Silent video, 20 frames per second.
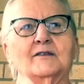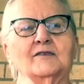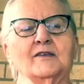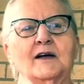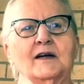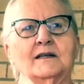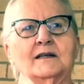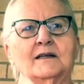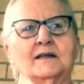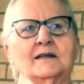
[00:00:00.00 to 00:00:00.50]

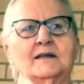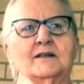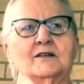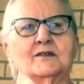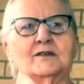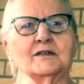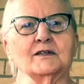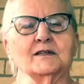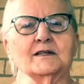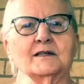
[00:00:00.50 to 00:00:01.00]
find it
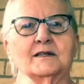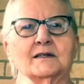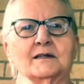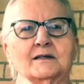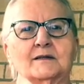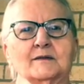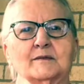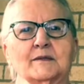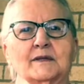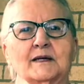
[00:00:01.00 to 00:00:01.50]
interesting
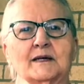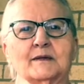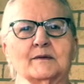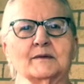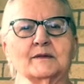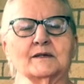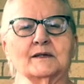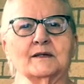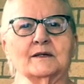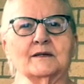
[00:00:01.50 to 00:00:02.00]

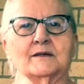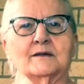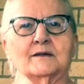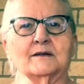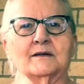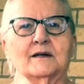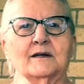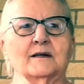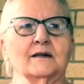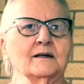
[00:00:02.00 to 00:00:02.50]
sometimes, you know,
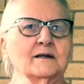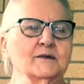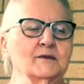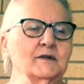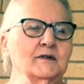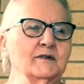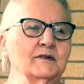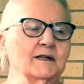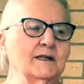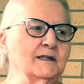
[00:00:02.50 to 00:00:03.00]
because
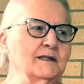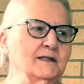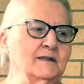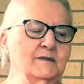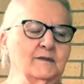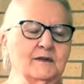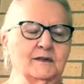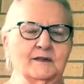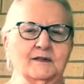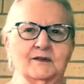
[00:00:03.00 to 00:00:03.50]
we've got some
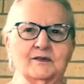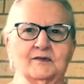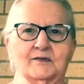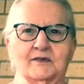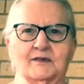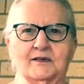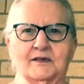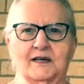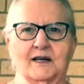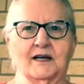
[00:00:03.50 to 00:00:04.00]

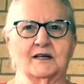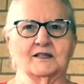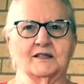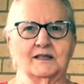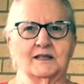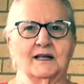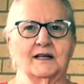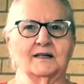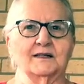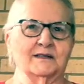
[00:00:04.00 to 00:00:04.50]
different
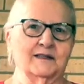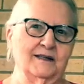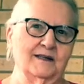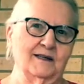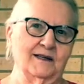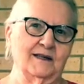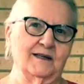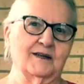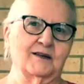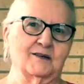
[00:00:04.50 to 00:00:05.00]
nationality
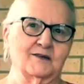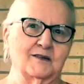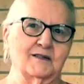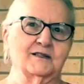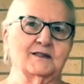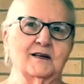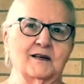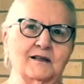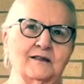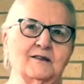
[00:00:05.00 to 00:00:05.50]

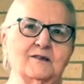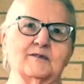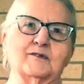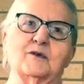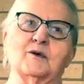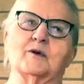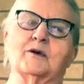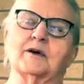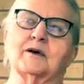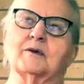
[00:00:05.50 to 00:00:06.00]
girls on the
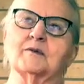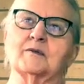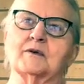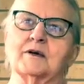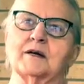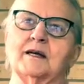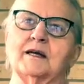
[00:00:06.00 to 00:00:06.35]
floor and working,